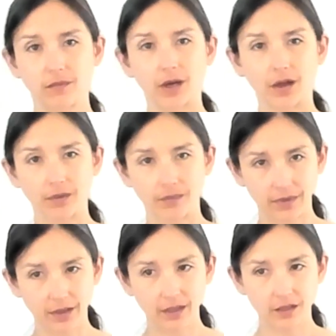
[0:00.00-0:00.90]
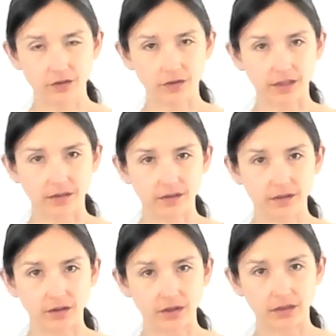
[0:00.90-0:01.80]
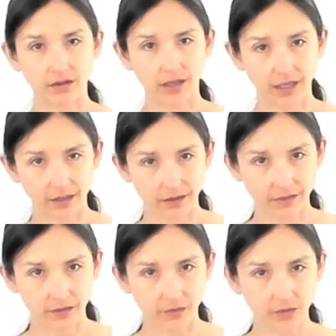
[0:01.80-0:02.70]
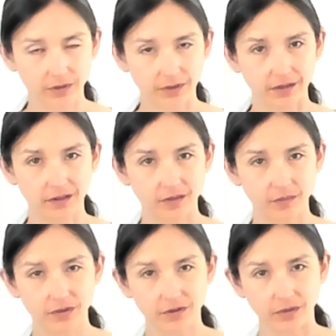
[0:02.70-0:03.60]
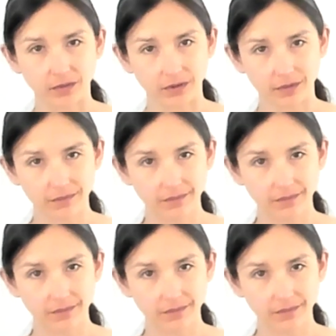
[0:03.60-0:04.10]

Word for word: Well, trust your inner guidance. Of course, it is spiritual.